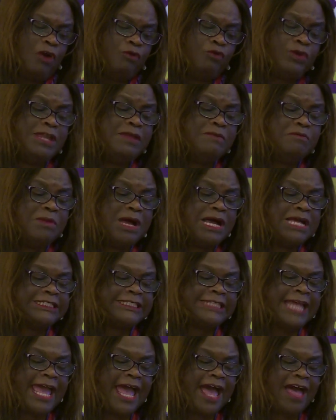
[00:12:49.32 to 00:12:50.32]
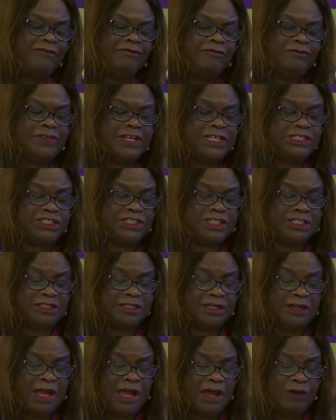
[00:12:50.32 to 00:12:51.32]
We must have vision.
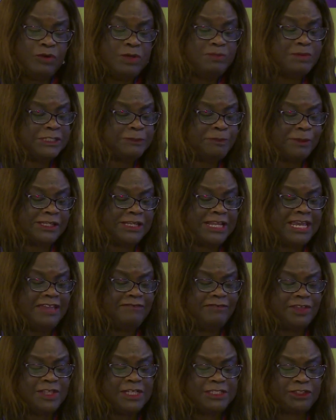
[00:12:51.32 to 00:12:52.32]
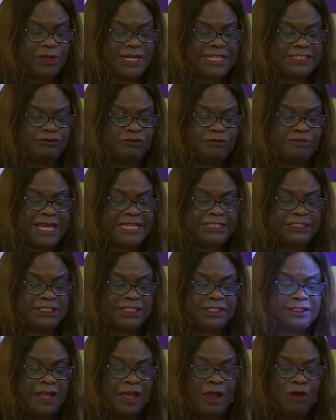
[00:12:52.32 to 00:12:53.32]
We must believe in the
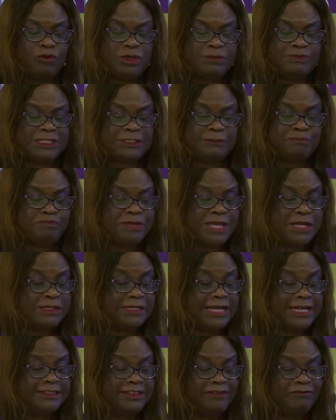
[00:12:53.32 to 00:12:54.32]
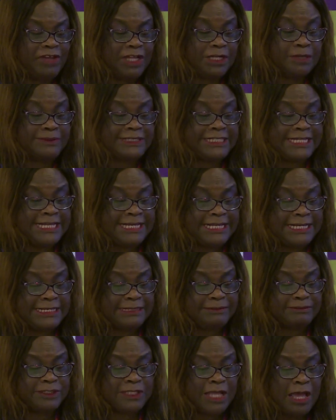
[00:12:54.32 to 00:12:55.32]
transformation. We must build and develop
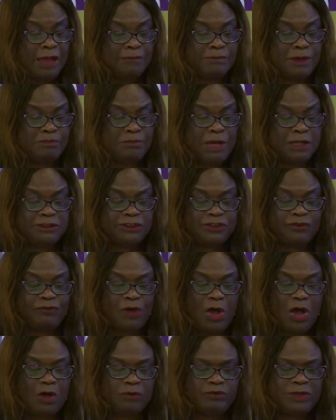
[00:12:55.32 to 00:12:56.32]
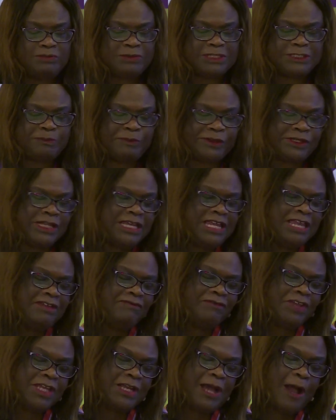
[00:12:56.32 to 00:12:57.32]
teams. But most of all, we must
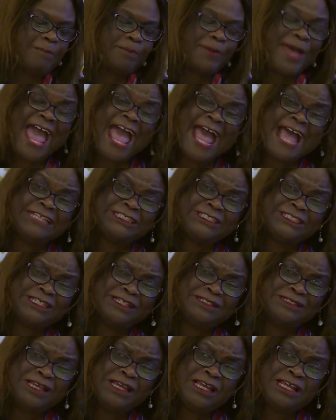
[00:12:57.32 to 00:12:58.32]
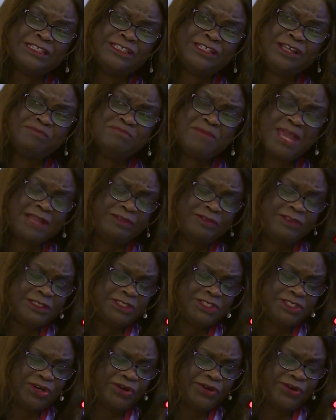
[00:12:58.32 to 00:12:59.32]
believe in our passion to make
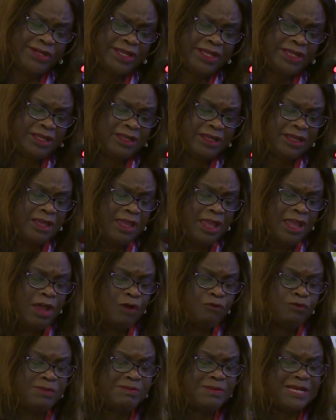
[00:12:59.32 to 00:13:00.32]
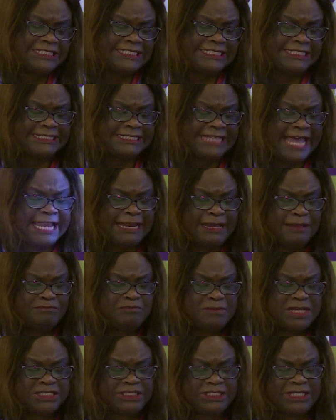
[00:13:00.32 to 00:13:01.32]
the journey. We must set
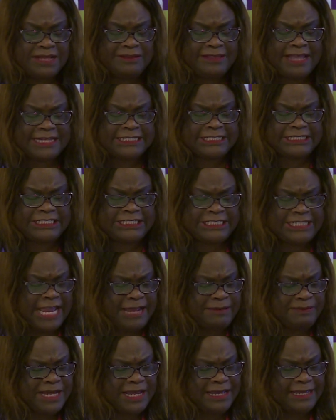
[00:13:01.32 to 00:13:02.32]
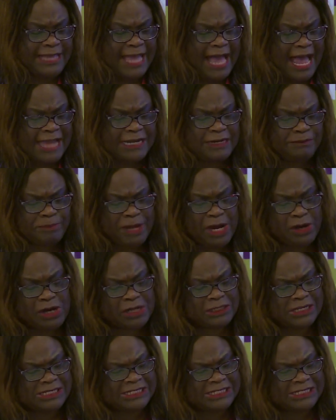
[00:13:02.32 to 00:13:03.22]
a mission that is shaped and guided by our